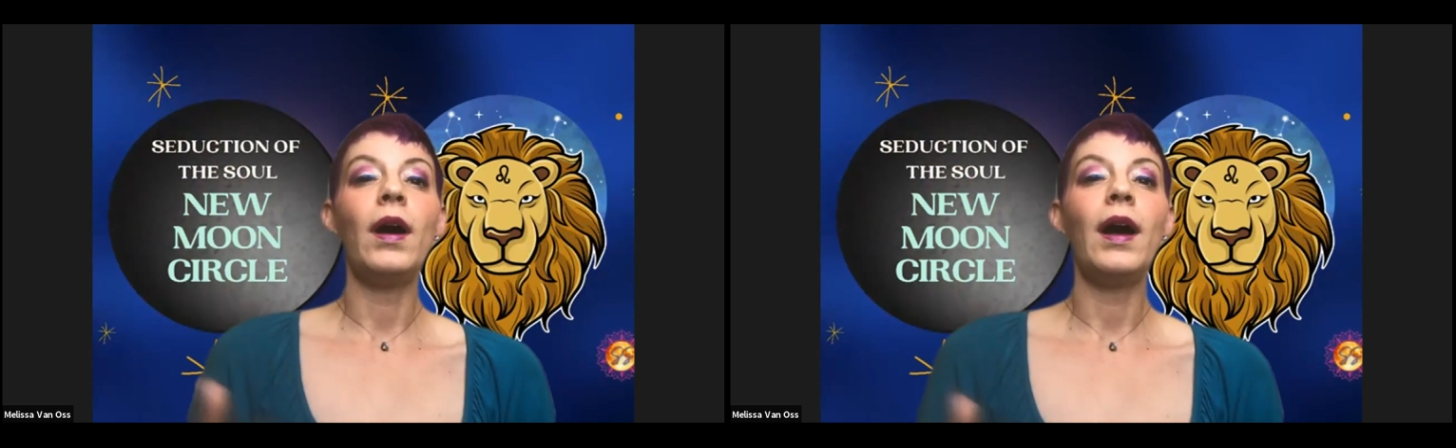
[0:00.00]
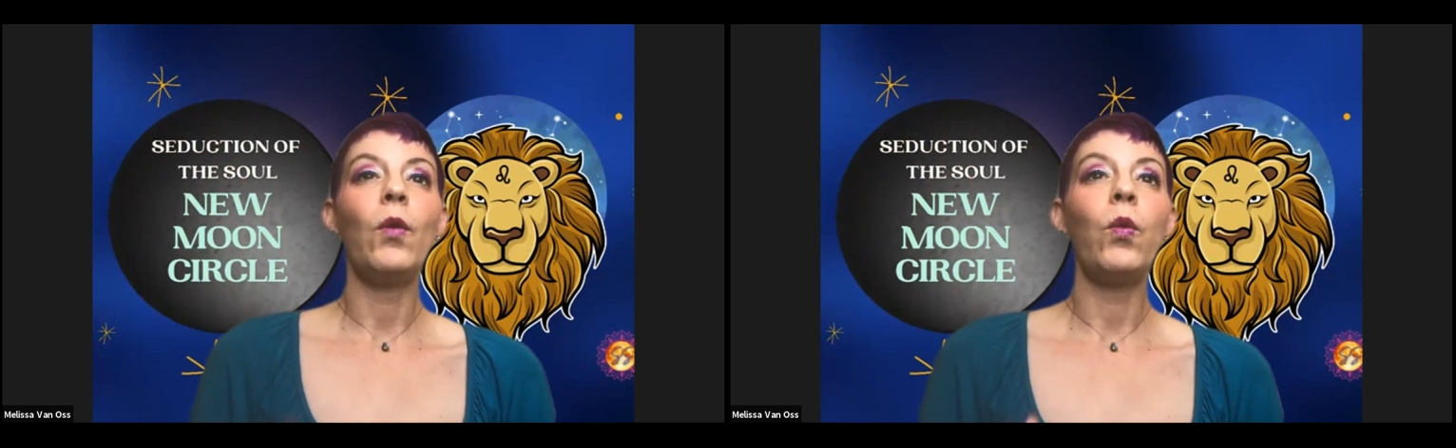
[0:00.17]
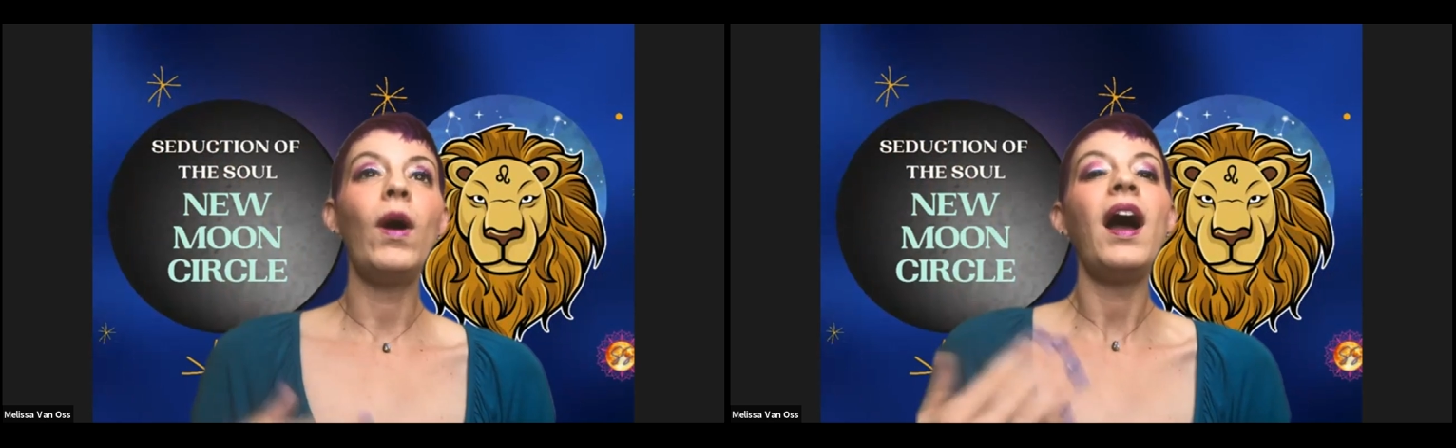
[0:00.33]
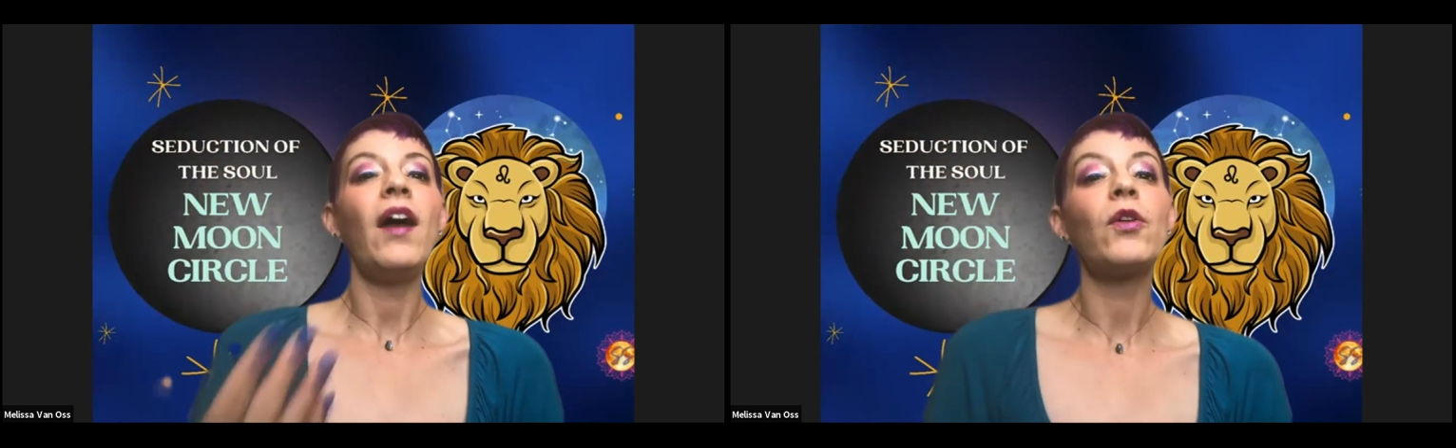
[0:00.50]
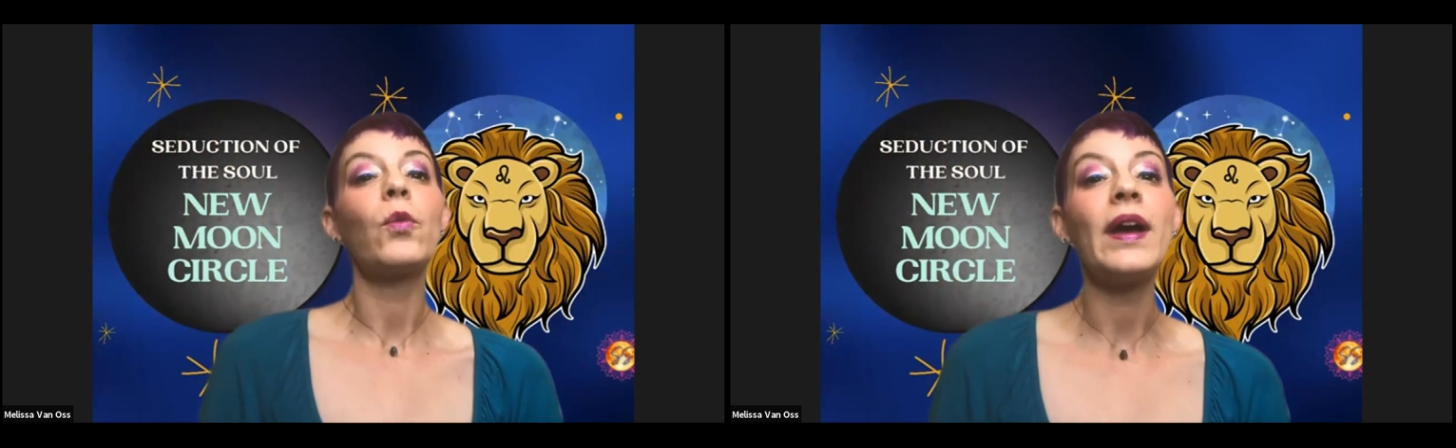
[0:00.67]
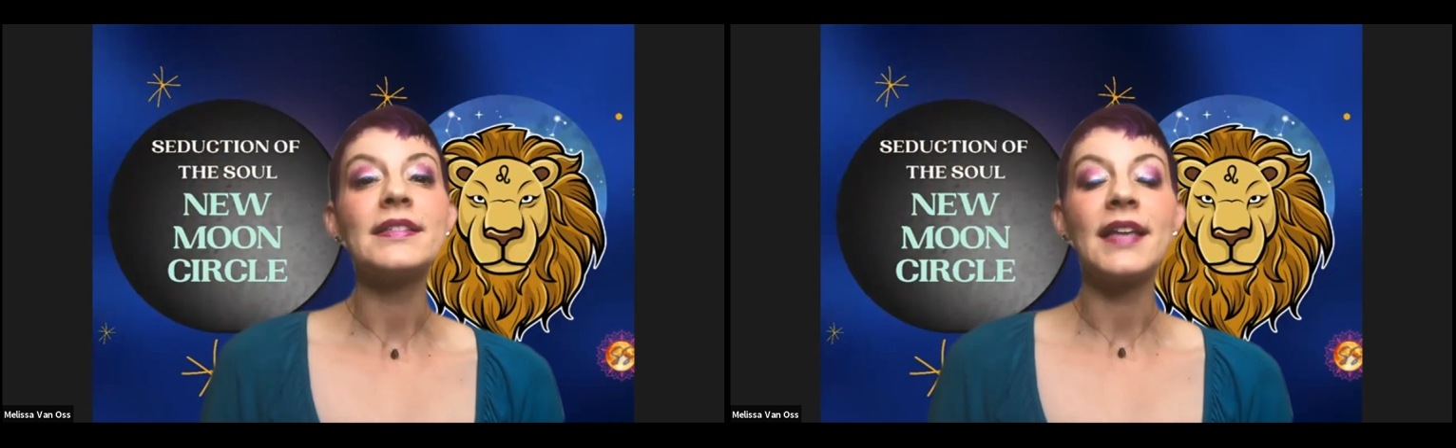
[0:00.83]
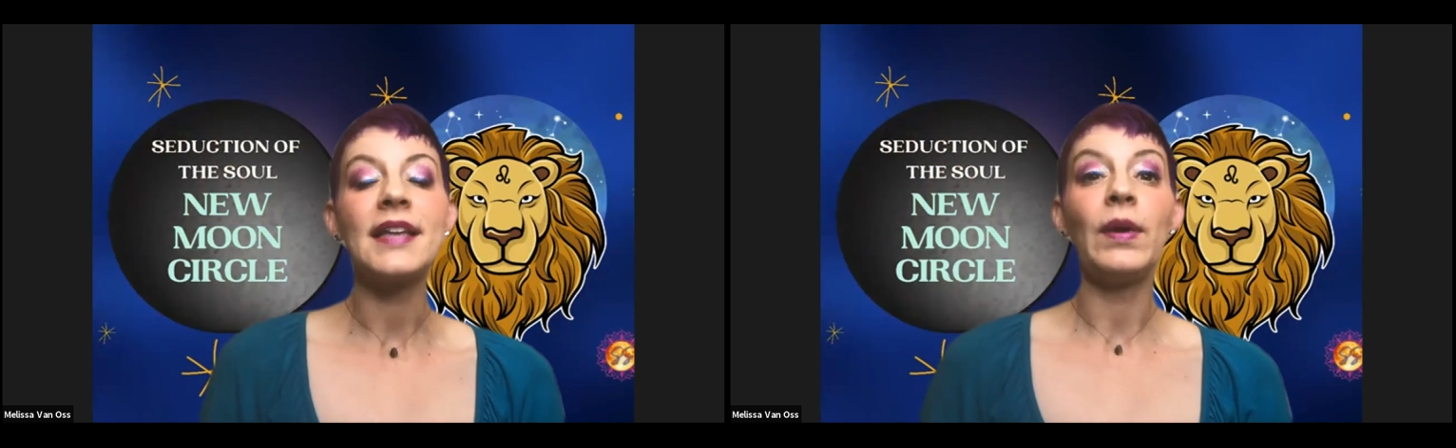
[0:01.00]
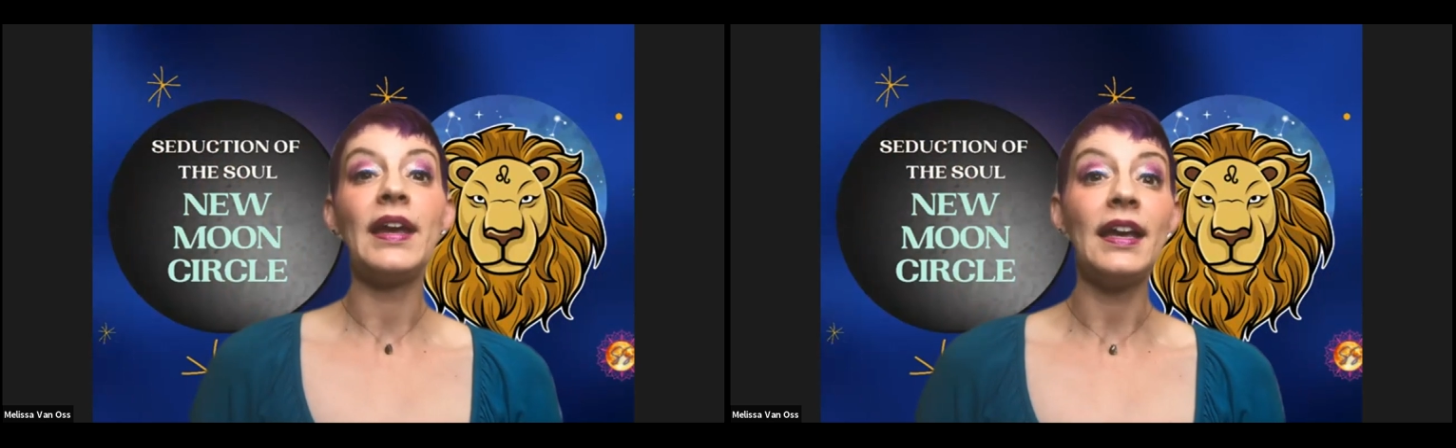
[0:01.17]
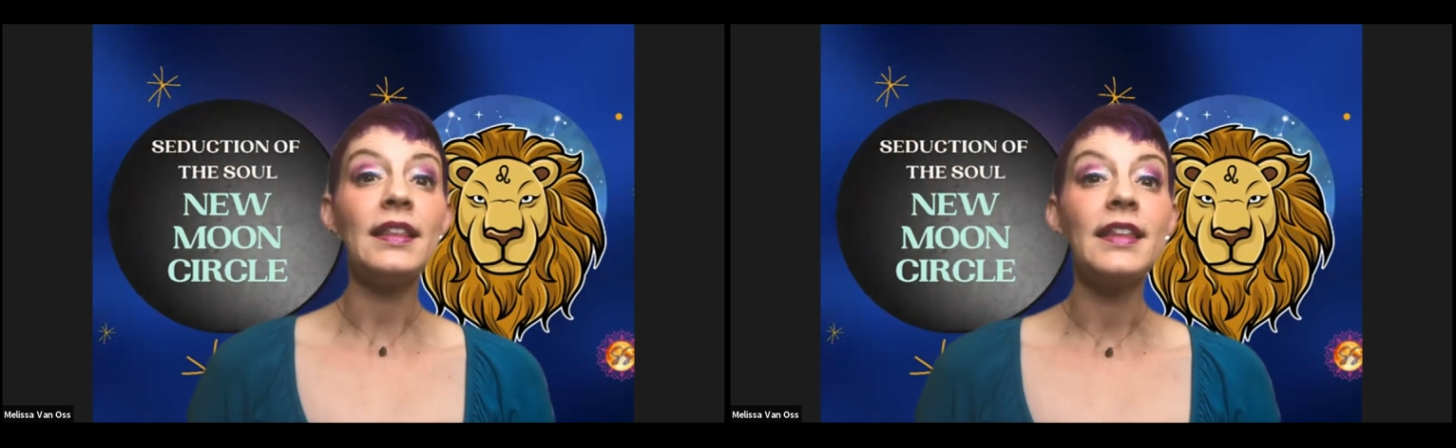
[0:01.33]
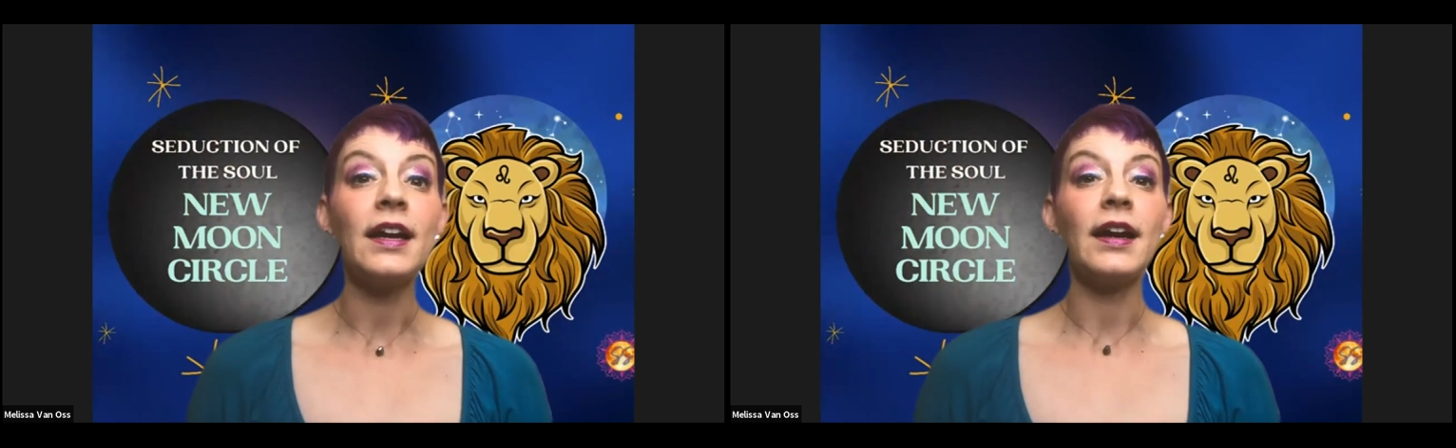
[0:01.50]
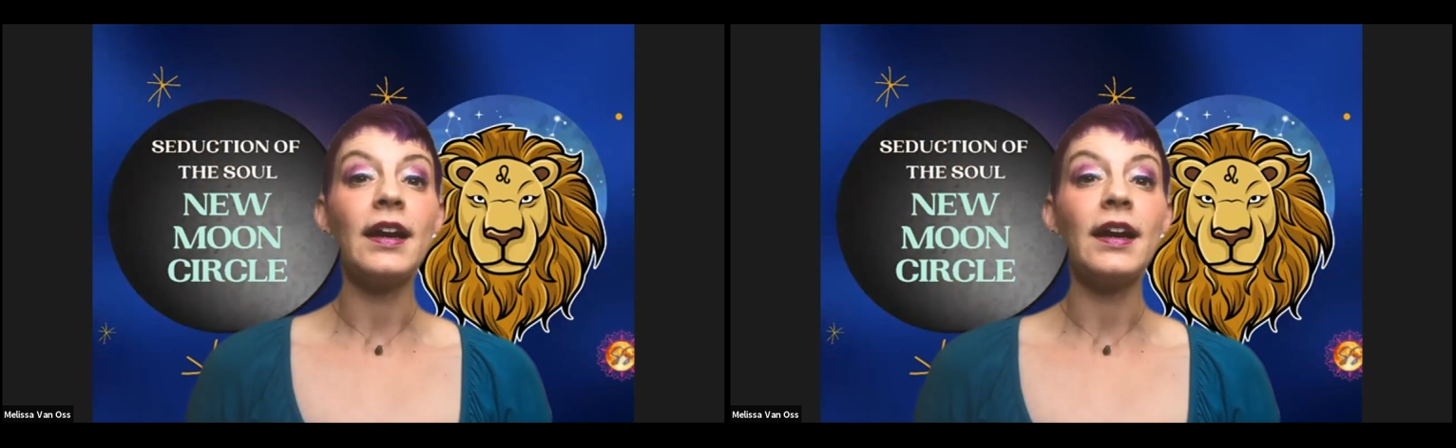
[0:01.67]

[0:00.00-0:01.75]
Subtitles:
what other ways can we get there